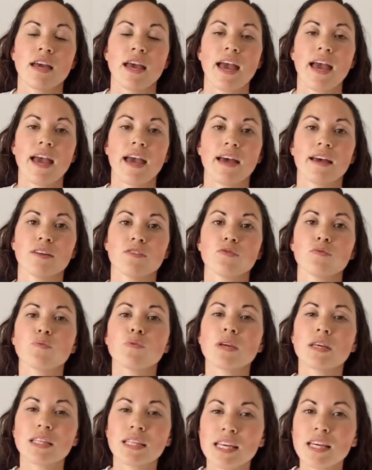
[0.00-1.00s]
and
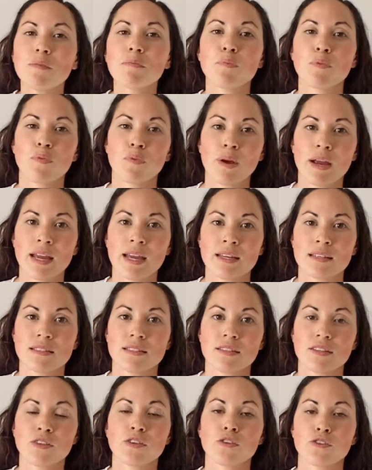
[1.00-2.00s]
really
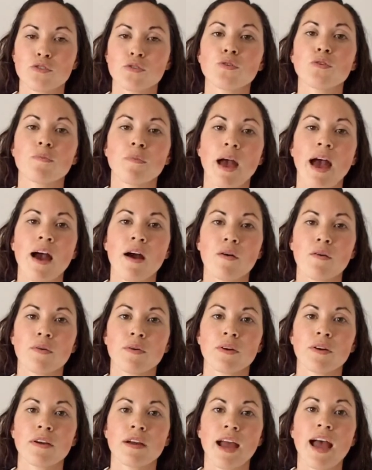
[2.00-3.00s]
embrace their true
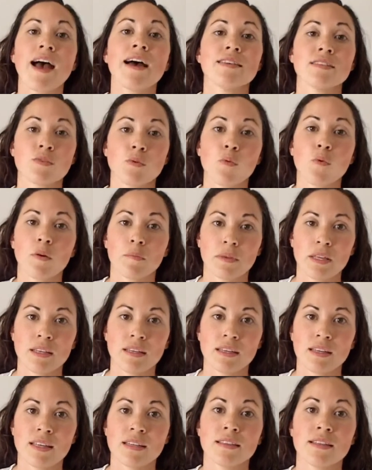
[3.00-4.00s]
power as a
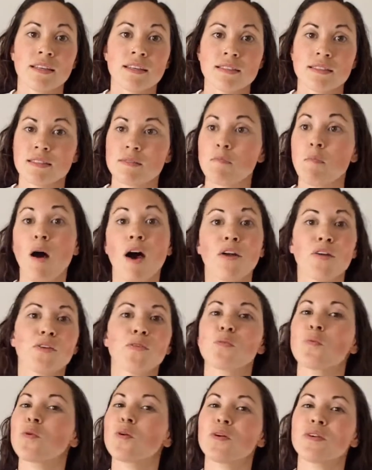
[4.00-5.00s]
woman in this
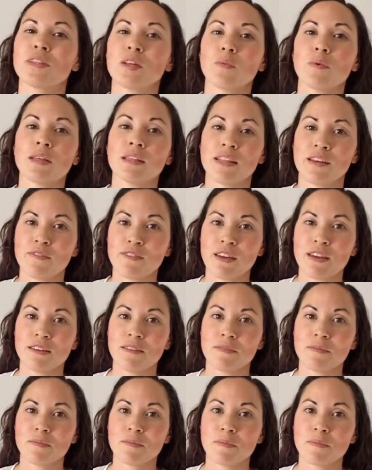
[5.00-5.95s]
modern world that we live in.